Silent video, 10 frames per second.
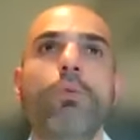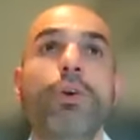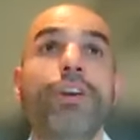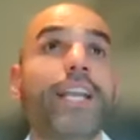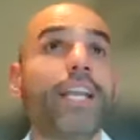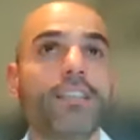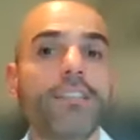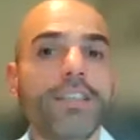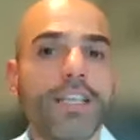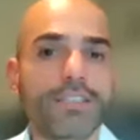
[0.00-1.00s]
were
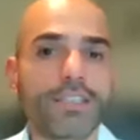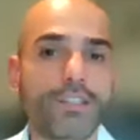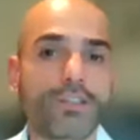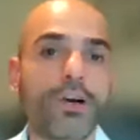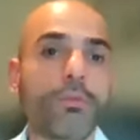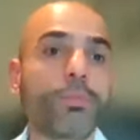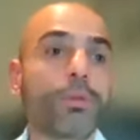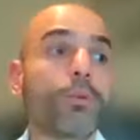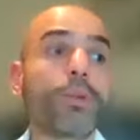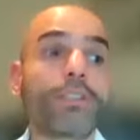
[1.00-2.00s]
hidden, as an
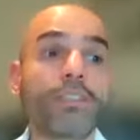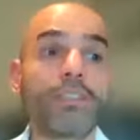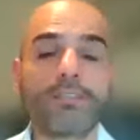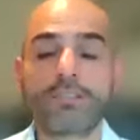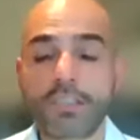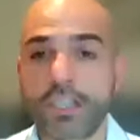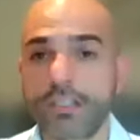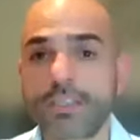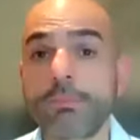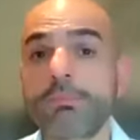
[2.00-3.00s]
example, or
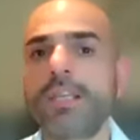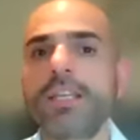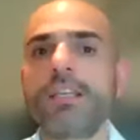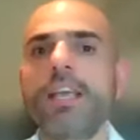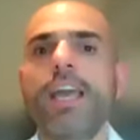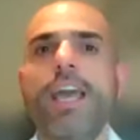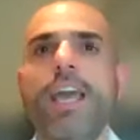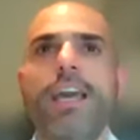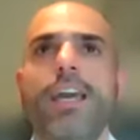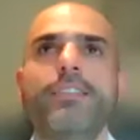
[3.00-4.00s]
with something
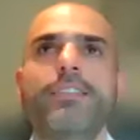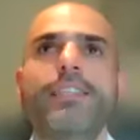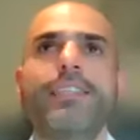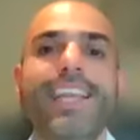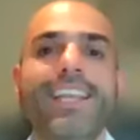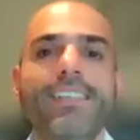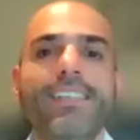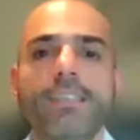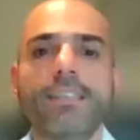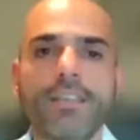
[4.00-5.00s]
as
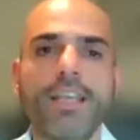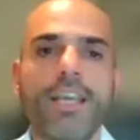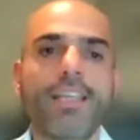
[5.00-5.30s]
latent